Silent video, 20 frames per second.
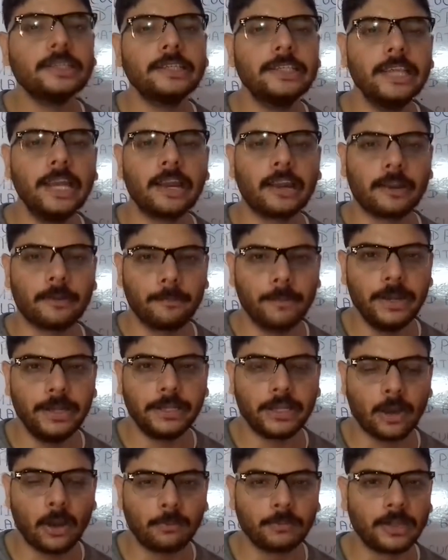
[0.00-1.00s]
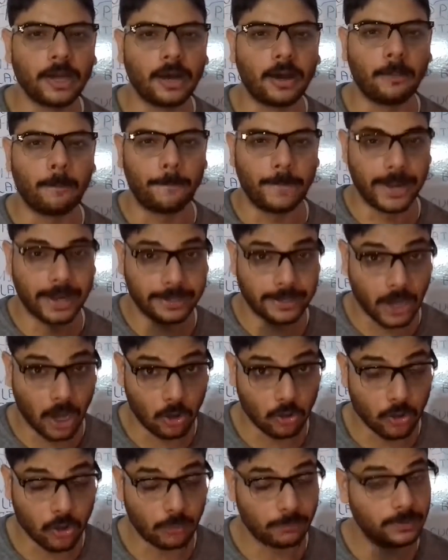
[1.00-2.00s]
here meant of the
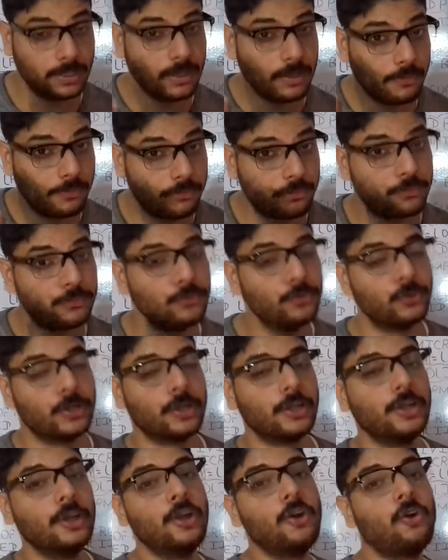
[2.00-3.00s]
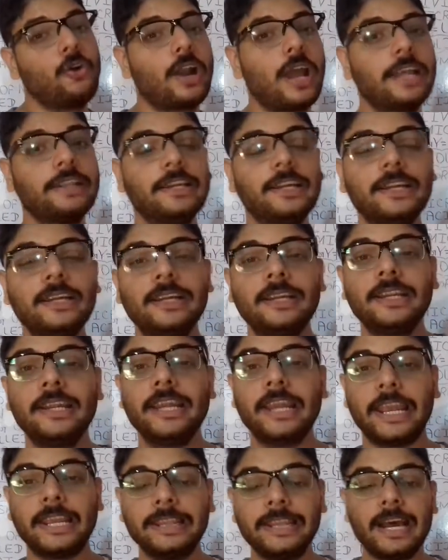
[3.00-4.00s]
breakdown of the food, or rather
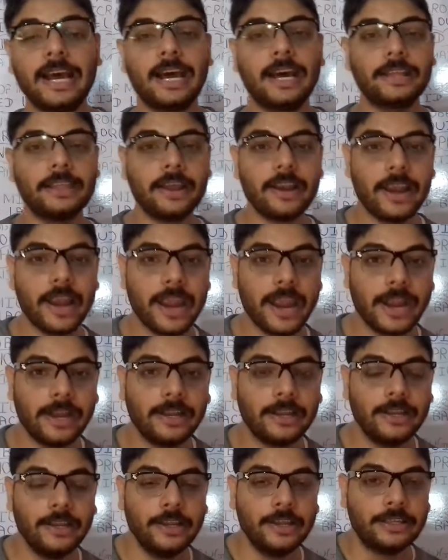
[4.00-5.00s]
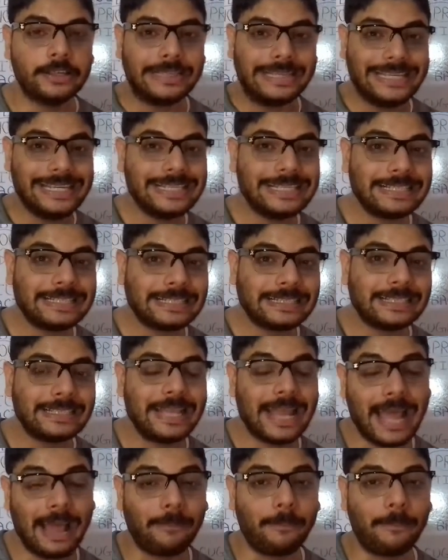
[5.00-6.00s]
in the other hand these
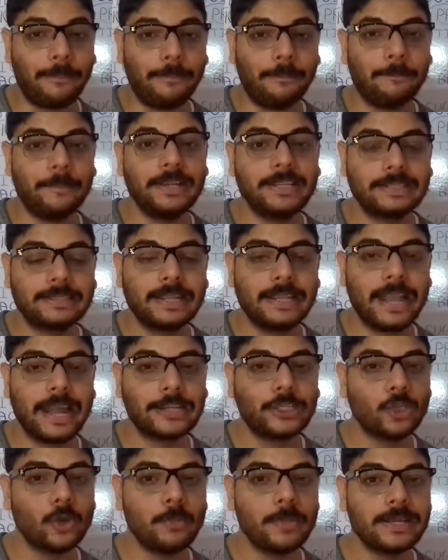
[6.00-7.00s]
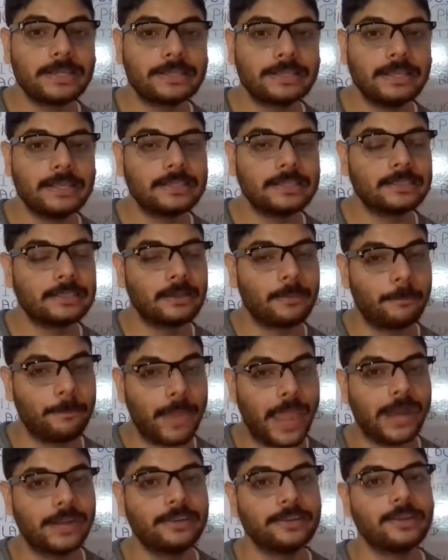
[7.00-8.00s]
lab means the lactobacillus
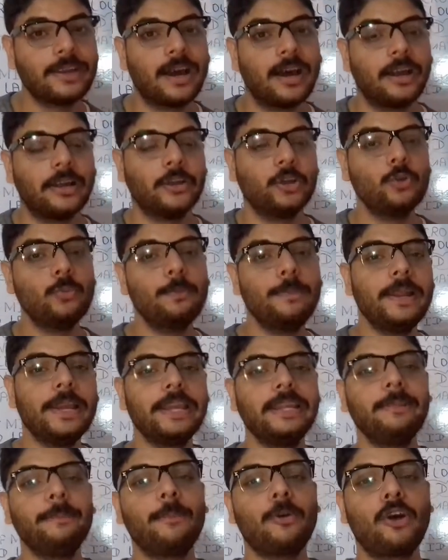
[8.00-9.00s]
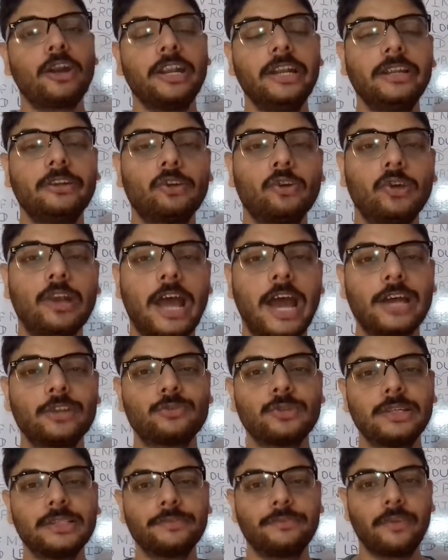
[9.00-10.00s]
bacteria do play important role as
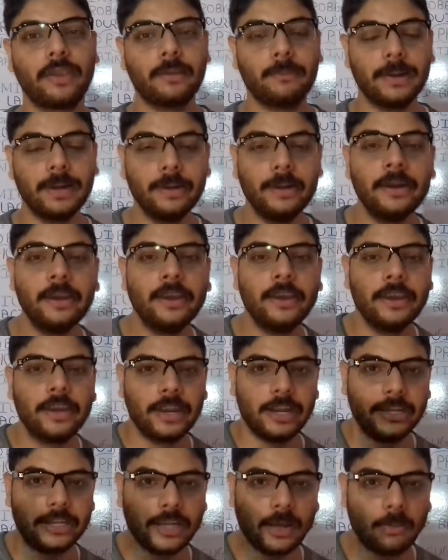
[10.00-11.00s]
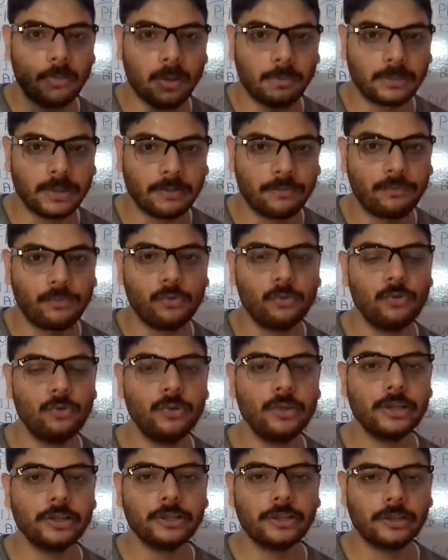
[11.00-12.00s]
well as favor in terms of the
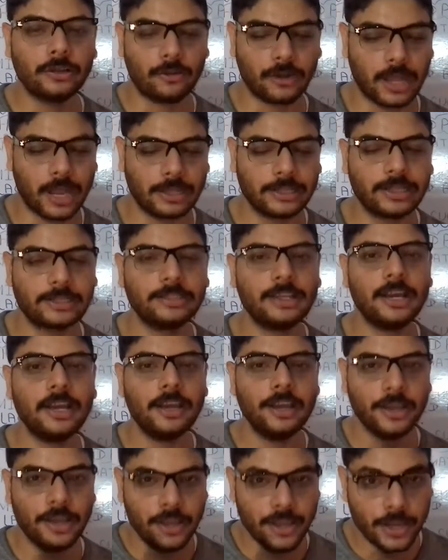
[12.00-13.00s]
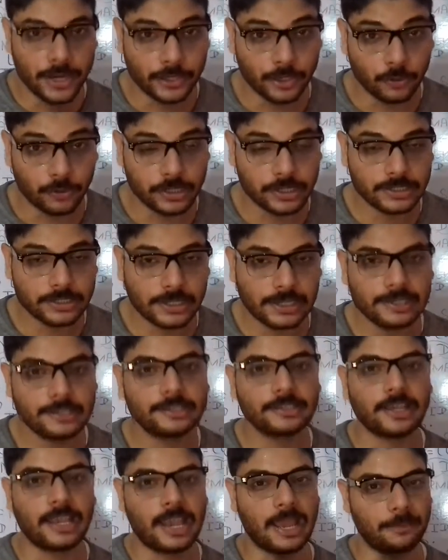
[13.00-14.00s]
food or rather the
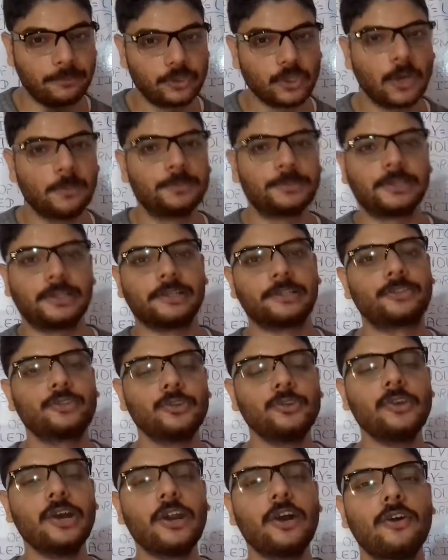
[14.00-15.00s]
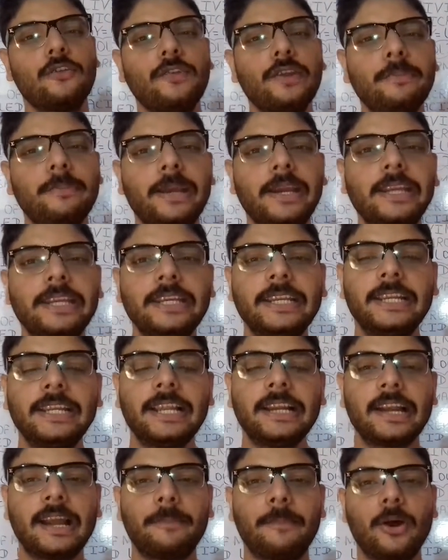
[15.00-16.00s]
nutrition's absorption. So you are often very
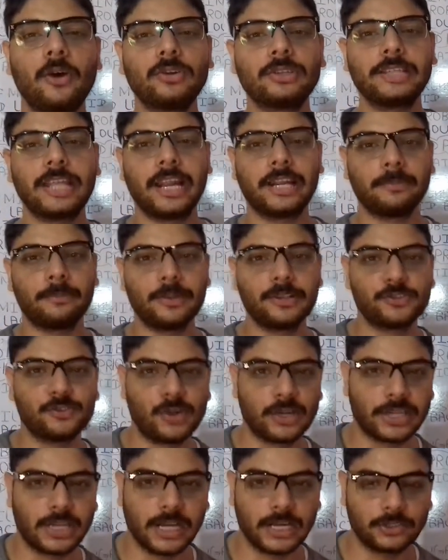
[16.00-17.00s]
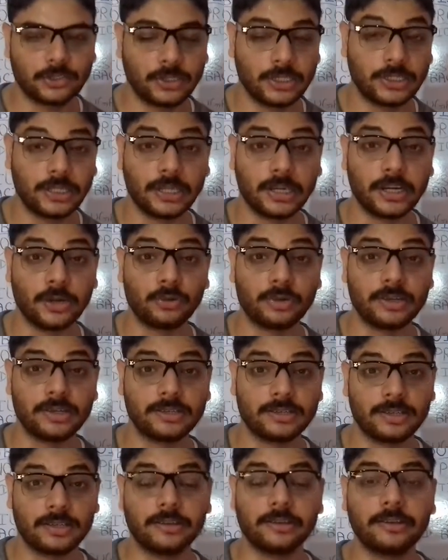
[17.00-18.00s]
clear about that, means what are actually the
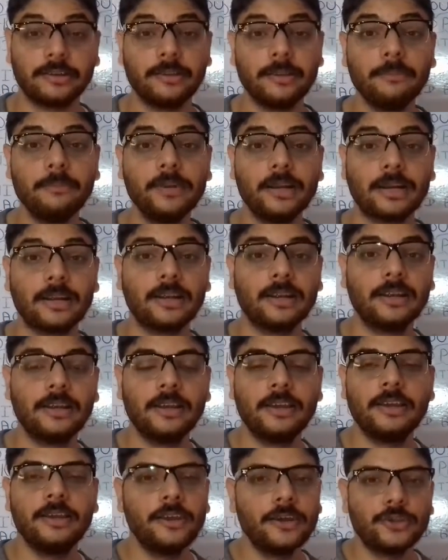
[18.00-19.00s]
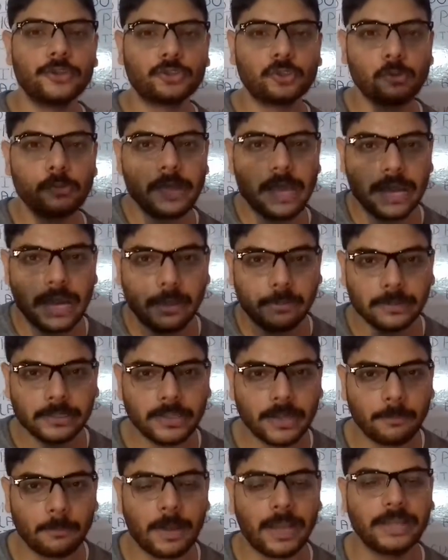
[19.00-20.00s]
nutrition, remember. So we are having
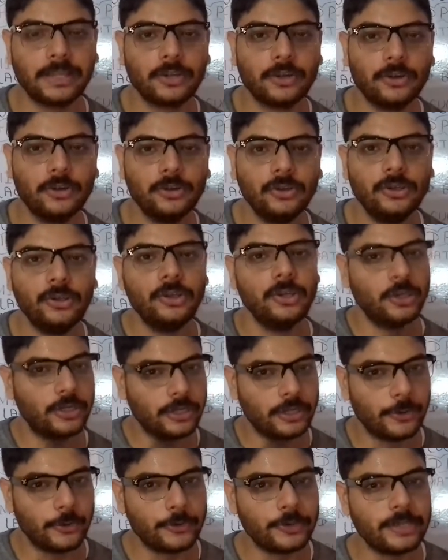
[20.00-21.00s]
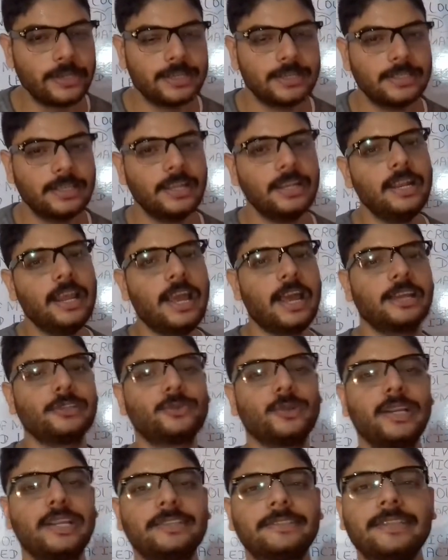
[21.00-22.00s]
the micronutrition as
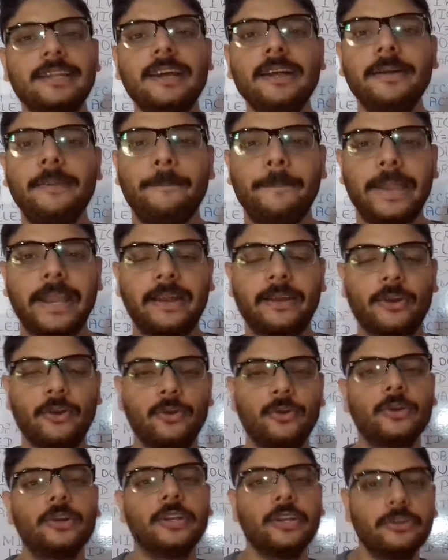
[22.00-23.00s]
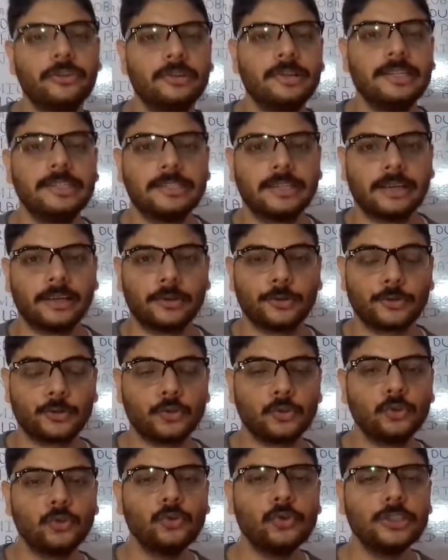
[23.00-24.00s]
well as the macronutrition.
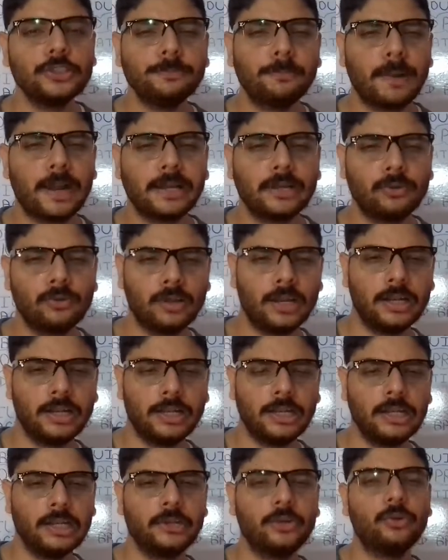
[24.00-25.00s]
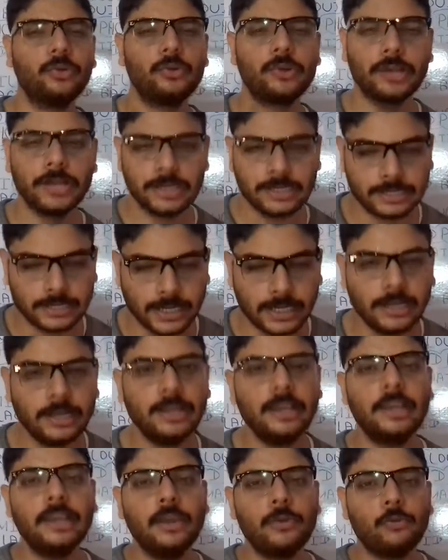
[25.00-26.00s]
So those particularly nutrition
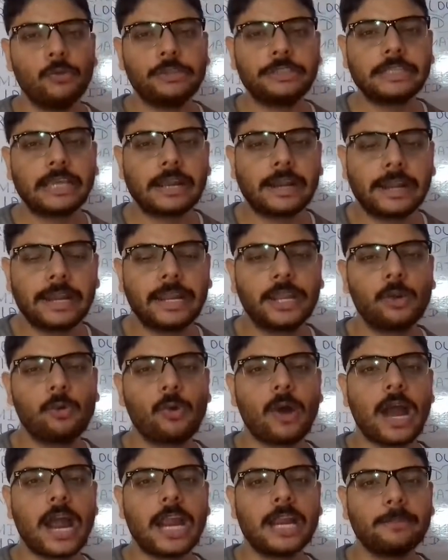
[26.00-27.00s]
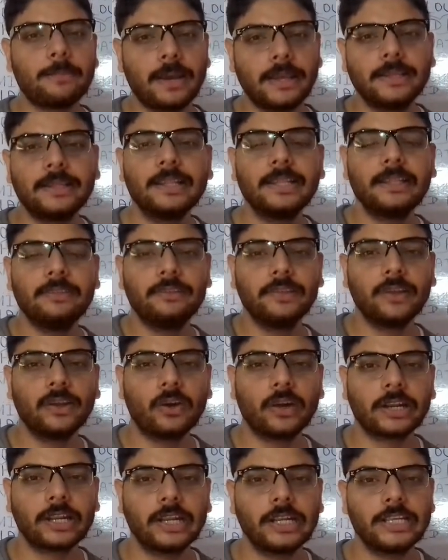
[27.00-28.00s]
which are required by the living
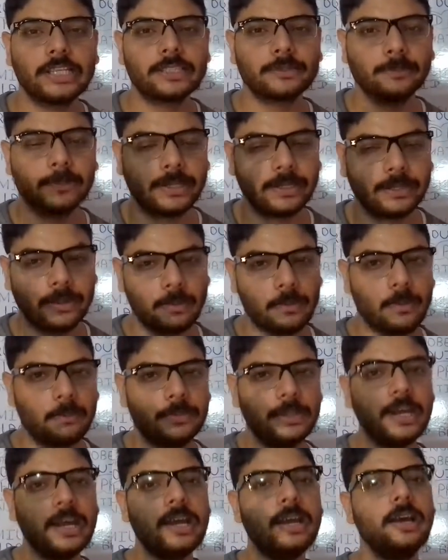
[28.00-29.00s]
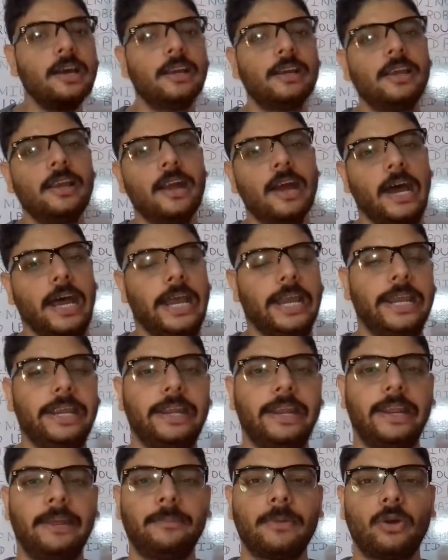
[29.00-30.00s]
organism in terms of the
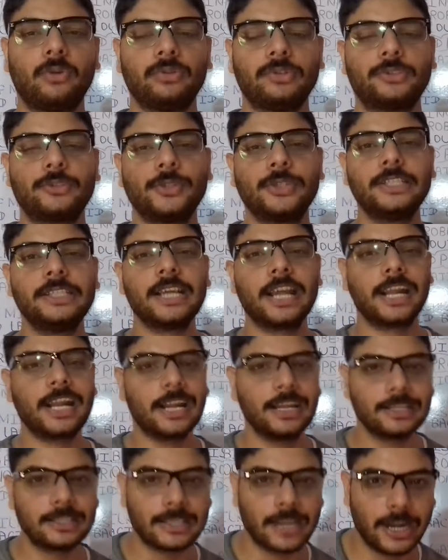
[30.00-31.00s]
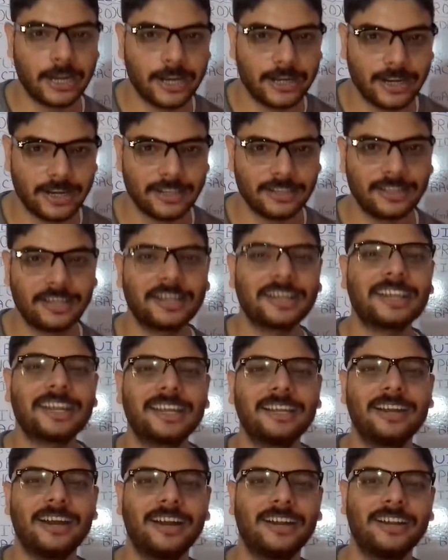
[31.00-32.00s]
higher amount. So these are considered
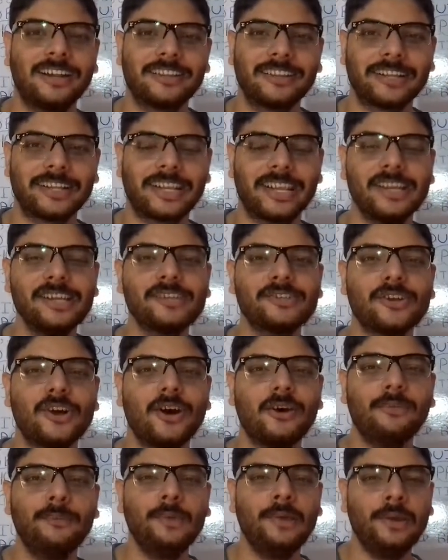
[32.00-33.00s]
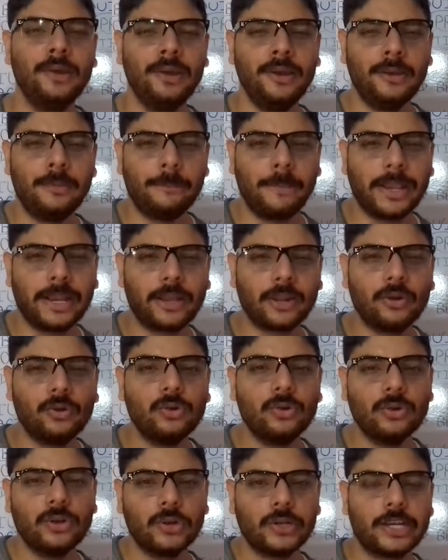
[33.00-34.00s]
under the case of
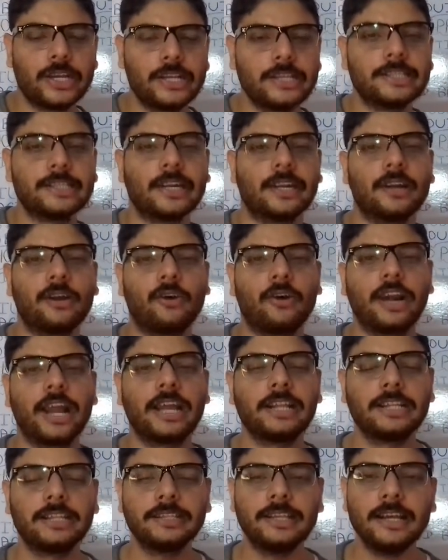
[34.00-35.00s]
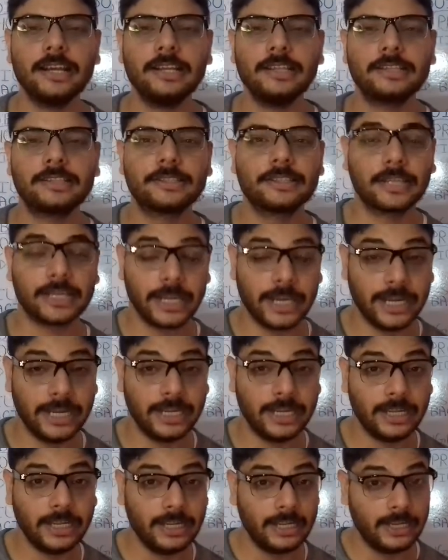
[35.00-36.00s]
macronutrition, or rather the
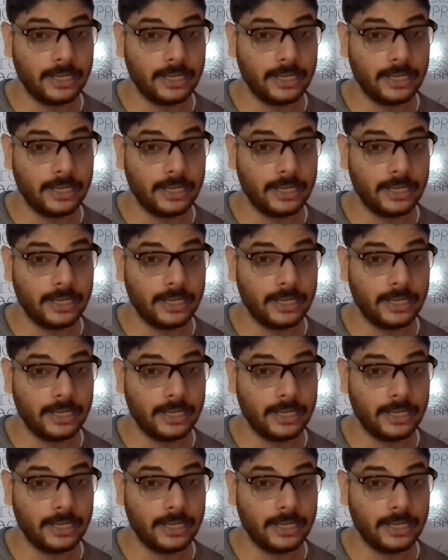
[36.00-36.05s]
second